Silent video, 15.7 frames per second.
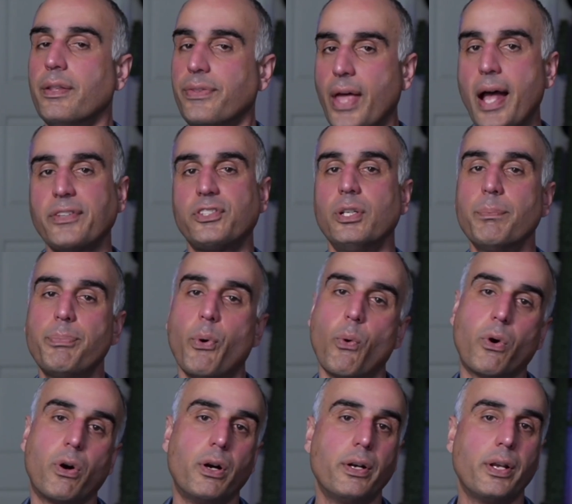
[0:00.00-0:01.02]
That's
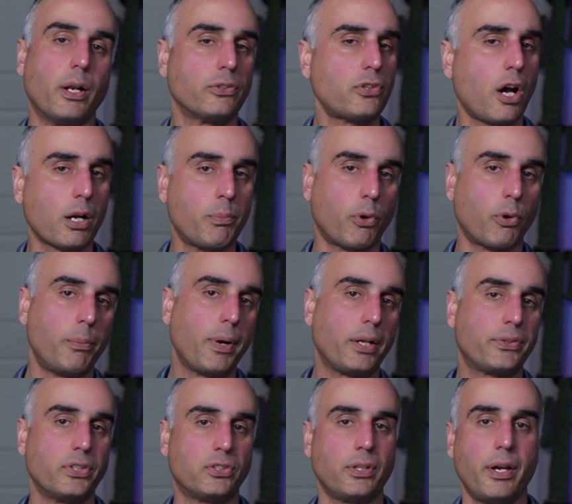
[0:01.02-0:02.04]
important, and I'll talk more
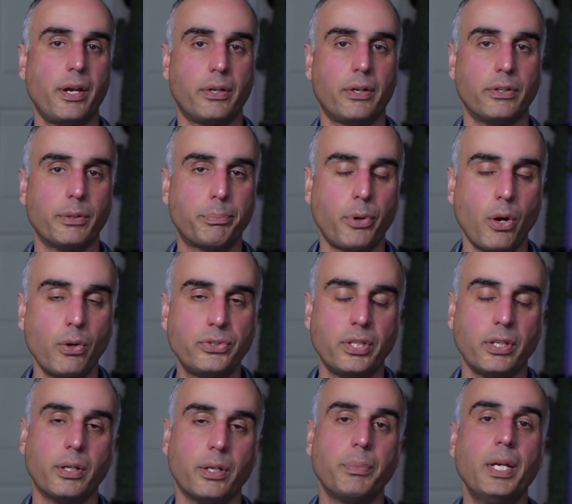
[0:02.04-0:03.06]
about this later in the pro
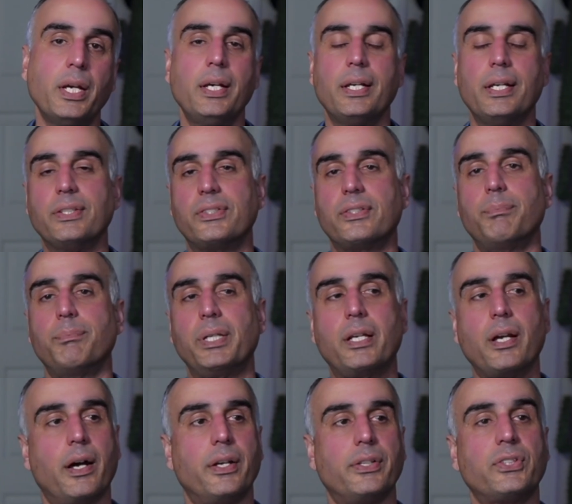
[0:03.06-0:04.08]
tip, is
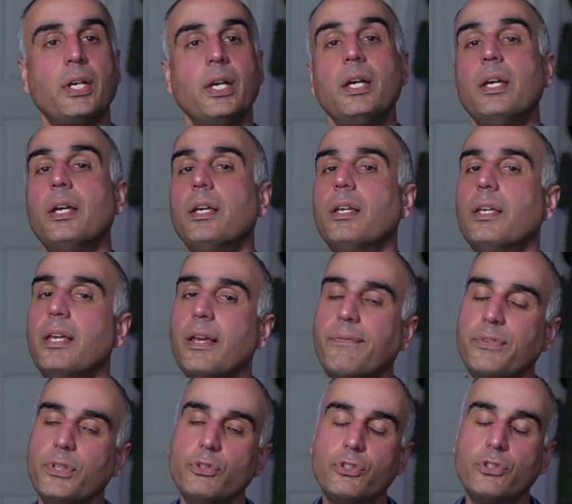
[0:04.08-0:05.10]
because
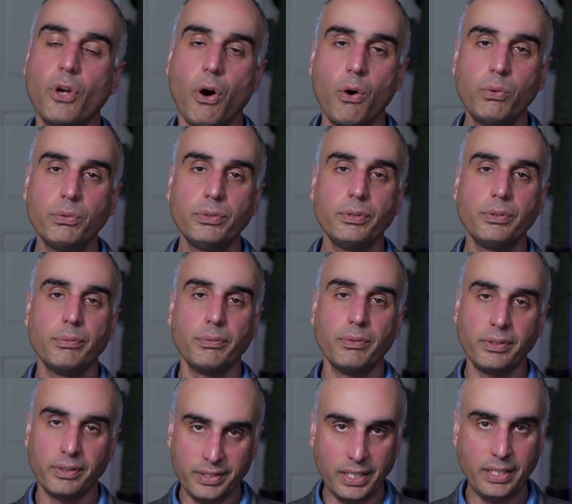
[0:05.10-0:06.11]
if you don't
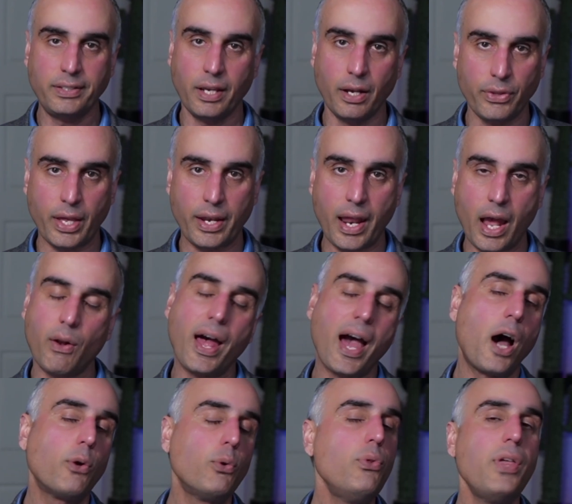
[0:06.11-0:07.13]
detail that out,
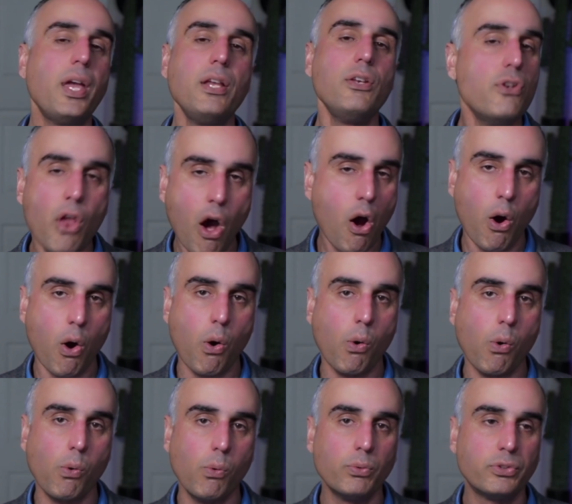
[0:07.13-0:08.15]
how do they
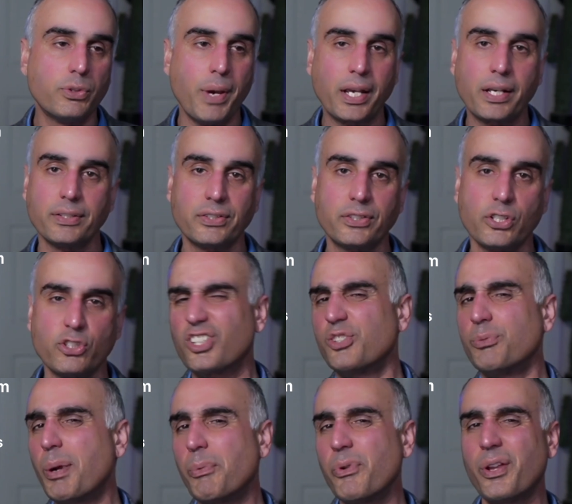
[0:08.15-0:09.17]
know to make a decision?
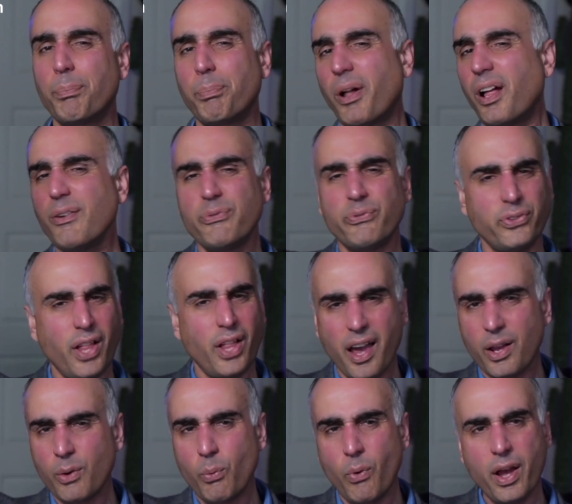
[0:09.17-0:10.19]
Because remember, they're probably
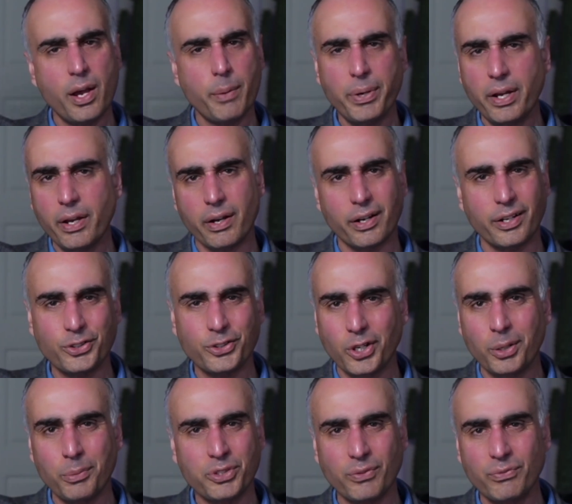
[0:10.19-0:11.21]
flying way up here in
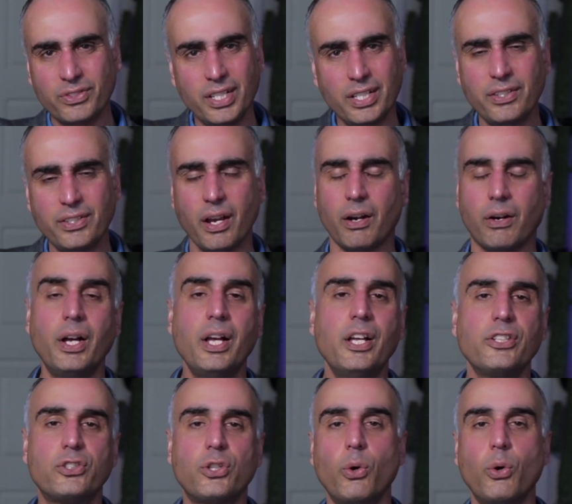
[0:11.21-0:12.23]
terms of detail.
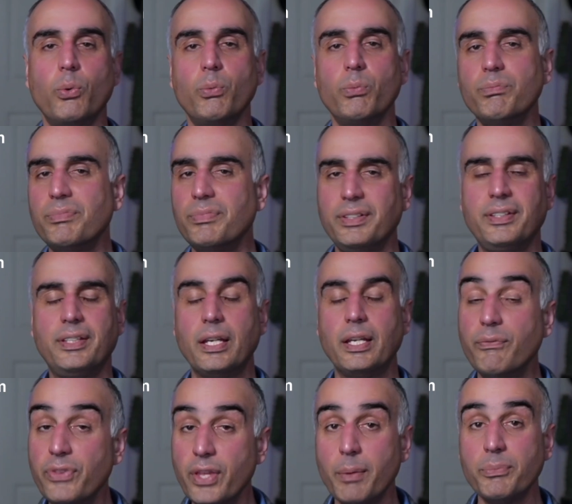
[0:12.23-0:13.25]
So
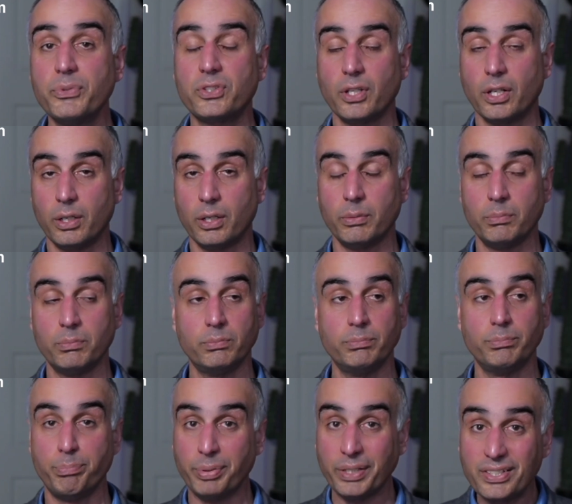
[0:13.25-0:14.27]
Give them
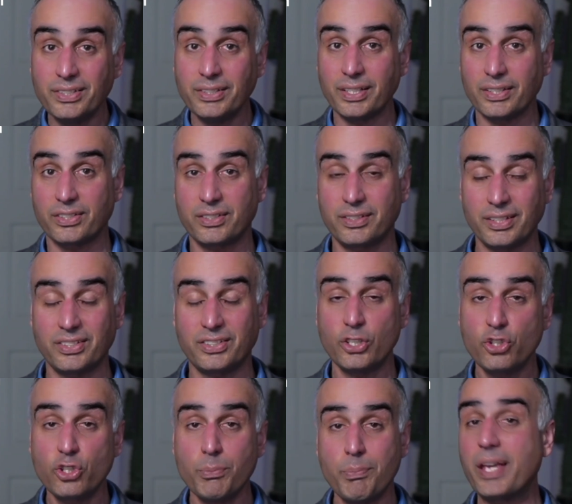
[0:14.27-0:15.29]
some business
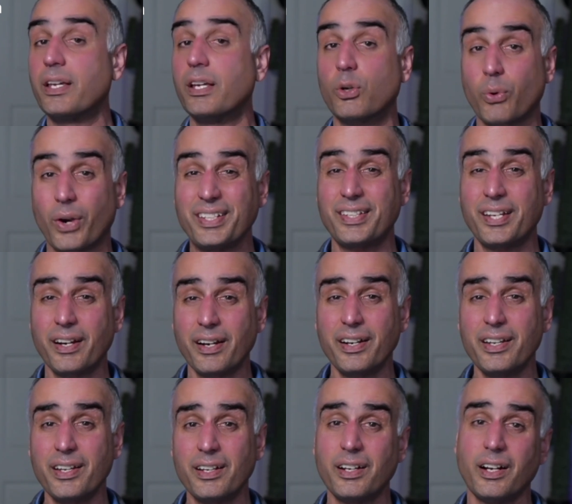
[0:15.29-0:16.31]
decision-making
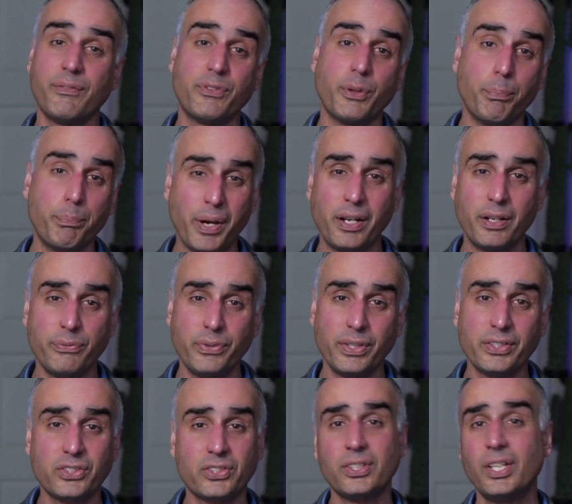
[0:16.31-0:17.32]
criteria of the
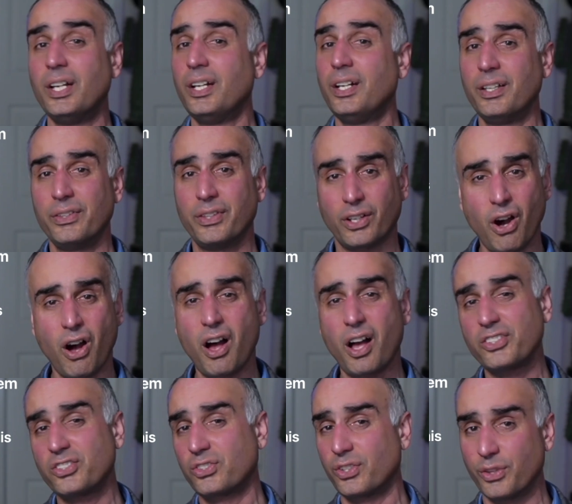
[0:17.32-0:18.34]
benefits, the
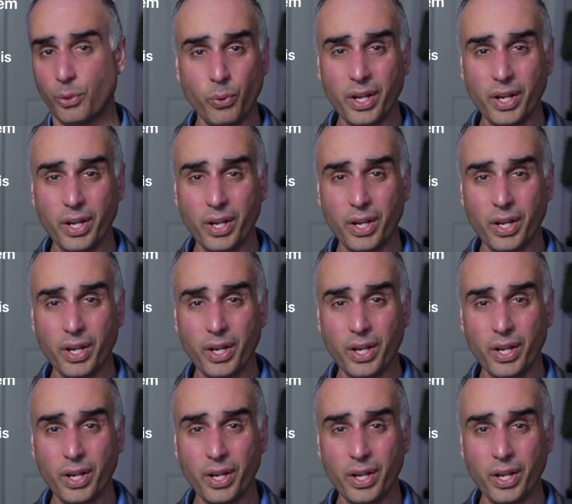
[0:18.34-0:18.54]
costs, and the